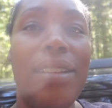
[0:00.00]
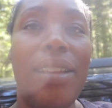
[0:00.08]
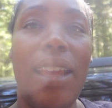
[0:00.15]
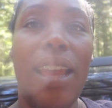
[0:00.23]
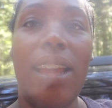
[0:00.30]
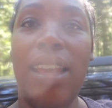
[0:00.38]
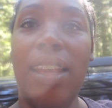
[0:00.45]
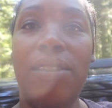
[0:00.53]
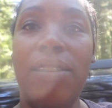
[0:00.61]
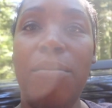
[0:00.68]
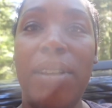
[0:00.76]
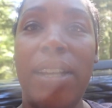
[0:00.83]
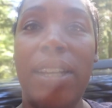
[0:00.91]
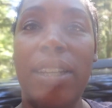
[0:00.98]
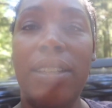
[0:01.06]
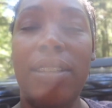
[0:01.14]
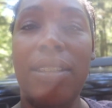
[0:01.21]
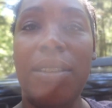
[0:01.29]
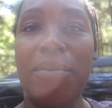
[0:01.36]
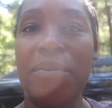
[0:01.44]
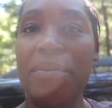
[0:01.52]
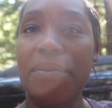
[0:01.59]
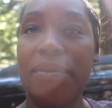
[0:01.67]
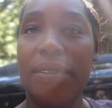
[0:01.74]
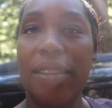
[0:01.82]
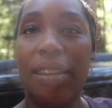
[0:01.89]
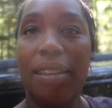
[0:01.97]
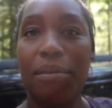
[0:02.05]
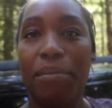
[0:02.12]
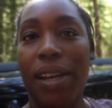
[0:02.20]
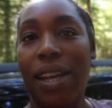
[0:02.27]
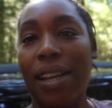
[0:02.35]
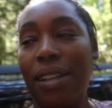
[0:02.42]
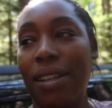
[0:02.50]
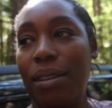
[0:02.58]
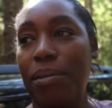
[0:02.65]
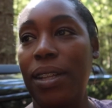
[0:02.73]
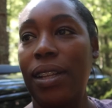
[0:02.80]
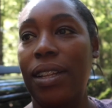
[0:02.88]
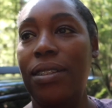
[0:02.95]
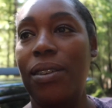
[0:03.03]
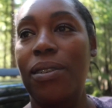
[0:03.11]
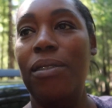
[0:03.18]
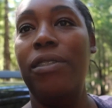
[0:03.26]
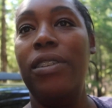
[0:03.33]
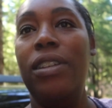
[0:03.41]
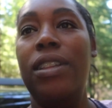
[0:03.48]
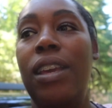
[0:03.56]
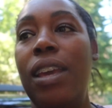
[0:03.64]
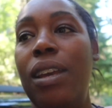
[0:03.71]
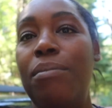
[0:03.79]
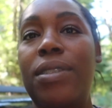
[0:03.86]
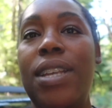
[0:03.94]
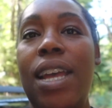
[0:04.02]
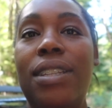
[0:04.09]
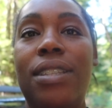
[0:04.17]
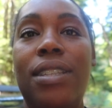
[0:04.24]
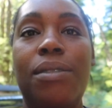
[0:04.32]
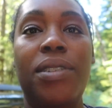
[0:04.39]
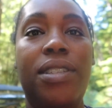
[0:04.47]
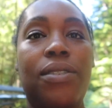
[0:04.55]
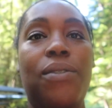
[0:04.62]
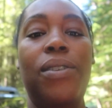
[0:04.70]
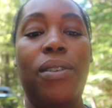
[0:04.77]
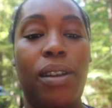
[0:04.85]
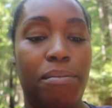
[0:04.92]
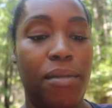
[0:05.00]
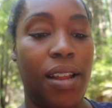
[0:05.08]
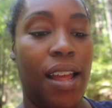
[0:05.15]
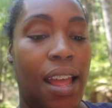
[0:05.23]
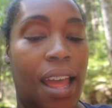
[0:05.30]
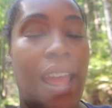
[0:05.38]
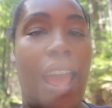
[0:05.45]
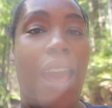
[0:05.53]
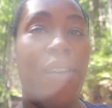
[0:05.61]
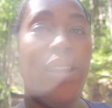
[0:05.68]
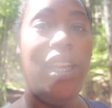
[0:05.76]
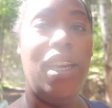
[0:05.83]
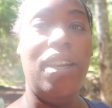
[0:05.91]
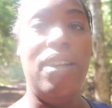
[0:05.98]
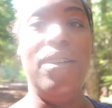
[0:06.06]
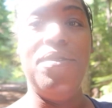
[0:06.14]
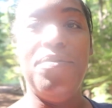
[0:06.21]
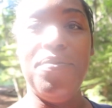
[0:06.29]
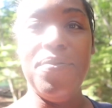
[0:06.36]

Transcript: Can't handle the bugs. But let me let's go over to the campsite, see what's going on out here.